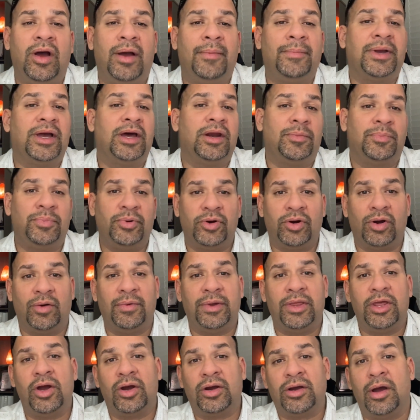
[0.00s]
I'm going to put over
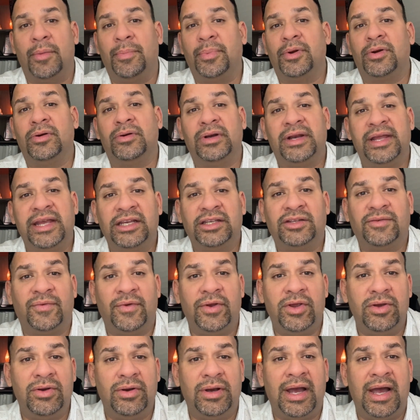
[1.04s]
there a couple of links for
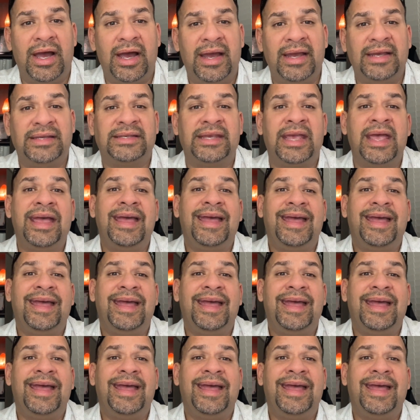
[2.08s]
you guys.